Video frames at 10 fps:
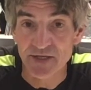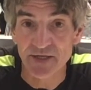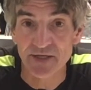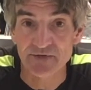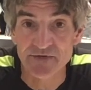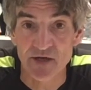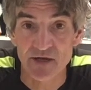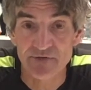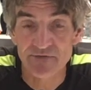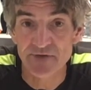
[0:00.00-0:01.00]
it gives
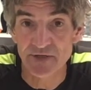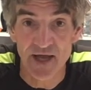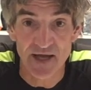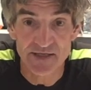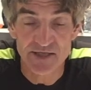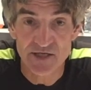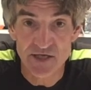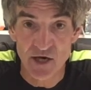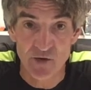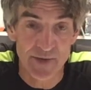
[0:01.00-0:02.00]
off the gas
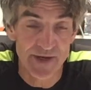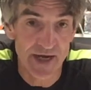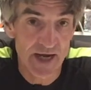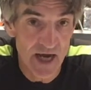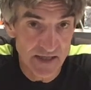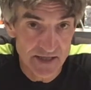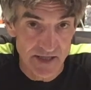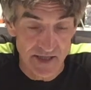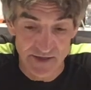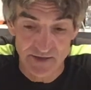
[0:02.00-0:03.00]
carbon
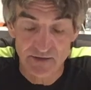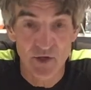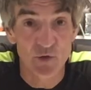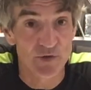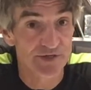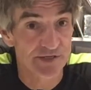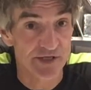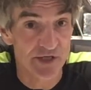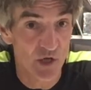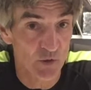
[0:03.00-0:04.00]
dioxide, or
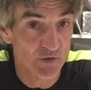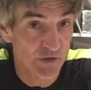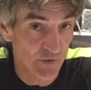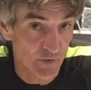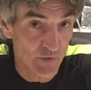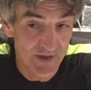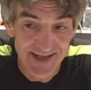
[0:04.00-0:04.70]
CO2.